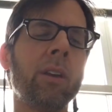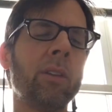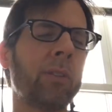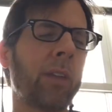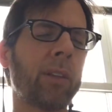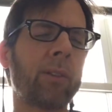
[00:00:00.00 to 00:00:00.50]

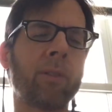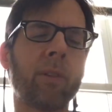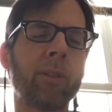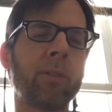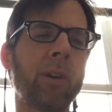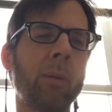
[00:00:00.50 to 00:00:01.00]
So that's the
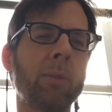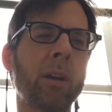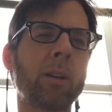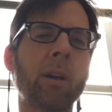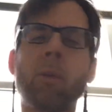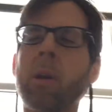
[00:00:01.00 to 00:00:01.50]
first
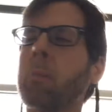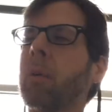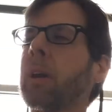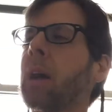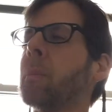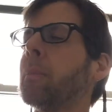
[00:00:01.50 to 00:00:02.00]
subject I want to
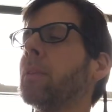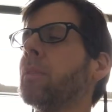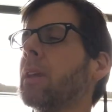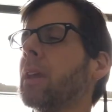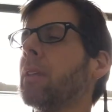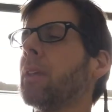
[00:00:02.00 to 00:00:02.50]
bring up is
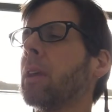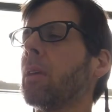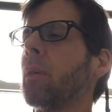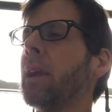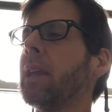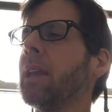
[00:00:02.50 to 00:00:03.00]
the
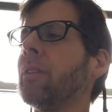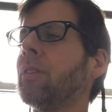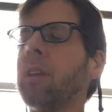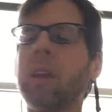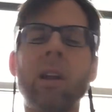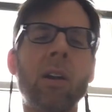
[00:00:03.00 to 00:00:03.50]
ingredients
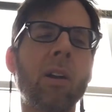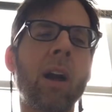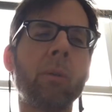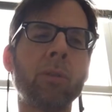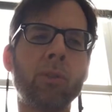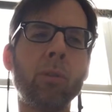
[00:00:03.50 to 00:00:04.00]
in here.
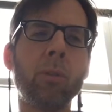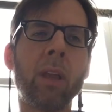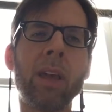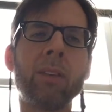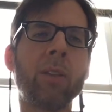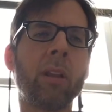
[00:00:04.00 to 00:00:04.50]
I was too
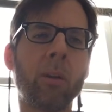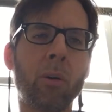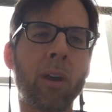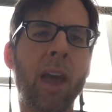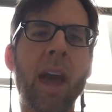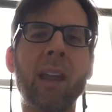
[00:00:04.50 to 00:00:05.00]
lazy to
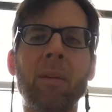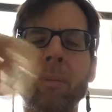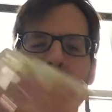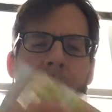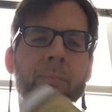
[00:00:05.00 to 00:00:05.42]
look at,